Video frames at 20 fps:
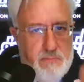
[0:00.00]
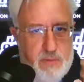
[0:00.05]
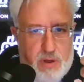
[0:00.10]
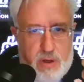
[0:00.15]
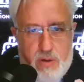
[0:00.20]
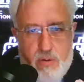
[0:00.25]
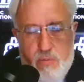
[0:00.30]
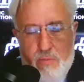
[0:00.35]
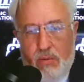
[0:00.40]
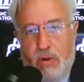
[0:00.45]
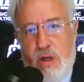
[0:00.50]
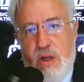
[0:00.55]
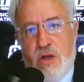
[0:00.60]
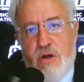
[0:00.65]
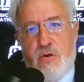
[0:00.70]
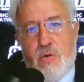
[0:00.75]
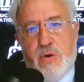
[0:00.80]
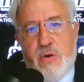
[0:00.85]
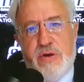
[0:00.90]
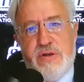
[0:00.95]
You know,
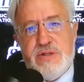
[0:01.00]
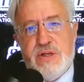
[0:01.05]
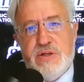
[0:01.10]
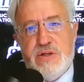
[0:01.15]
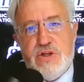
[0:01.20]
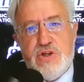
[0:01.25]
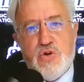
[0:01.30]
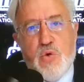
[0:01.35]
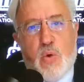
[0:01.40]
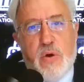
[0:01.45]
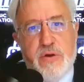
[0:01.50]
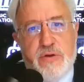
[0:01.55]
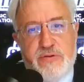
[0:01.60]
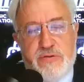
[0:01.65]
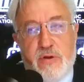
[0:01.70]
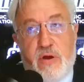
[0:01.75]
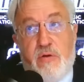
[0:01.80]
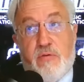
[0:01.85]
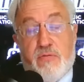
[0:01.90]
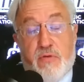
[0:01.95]
increase in
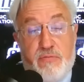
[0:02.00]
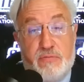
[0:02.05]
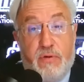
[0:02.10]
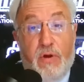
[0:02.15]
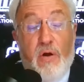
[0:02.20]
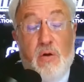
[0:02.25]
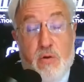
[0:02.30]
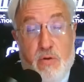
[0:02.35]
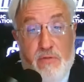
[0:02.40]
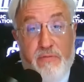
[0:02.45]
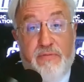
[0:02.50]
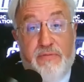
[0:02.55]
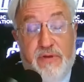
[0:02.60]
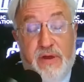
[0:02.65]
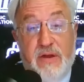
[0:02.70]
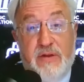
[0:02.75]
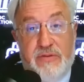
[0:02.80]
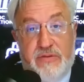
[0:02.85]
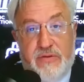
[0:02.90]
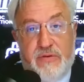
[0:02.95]
shortness of, or
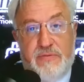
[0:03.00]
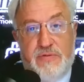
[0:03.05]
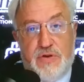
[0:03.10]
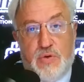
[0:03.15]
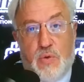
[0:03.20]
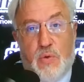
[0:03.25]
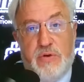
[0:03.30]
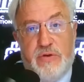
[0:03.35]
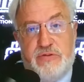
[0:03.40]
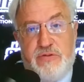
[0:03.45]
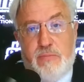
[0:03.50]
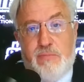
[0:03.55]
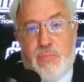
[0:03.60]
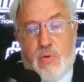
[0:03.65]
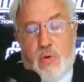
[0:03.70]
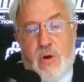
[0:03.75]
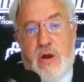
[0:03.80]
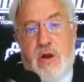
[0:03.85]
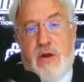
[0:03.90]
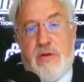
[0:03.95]
events of shortness of
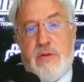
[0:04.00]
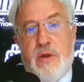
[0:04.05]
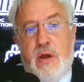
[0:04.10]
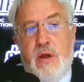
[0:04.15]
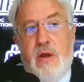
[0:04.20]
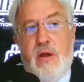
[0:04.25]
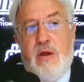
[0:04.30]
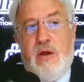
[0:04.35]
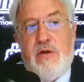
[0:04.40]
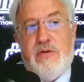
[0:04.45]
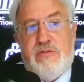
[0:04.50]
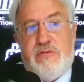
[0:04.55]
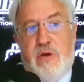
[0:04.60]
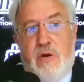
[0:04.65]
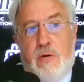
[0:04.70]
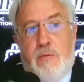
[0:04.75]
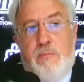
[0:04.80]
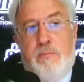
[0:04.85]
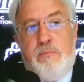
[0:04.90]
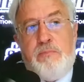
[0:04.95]
breath.
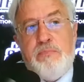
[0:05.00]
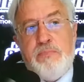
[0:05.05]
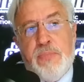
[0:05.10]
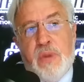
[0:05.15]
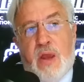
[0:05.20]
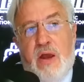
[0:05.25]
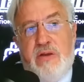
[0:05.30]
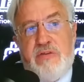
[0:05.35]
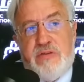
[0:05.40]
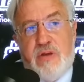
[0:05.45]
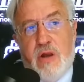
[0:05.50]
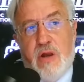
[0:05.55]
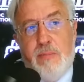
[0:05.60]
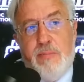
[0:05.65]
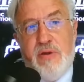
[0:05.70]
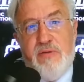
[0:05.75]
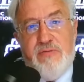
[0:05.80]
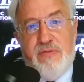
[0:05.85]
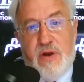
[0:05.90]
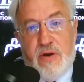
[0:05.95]
So it's going
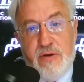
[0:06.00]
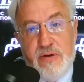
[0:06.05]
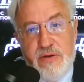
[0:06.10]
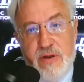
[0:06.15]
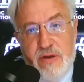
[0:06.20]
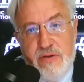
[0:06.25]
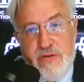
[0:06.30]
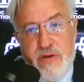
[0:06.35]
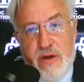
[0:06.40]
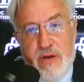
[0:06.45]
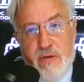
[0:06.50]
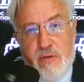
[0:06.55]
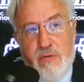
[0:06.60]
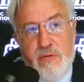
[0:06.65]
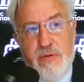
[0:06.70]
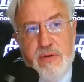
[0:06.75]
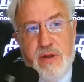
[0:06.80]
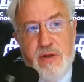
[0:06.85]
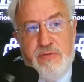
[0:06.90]
to be very detailed.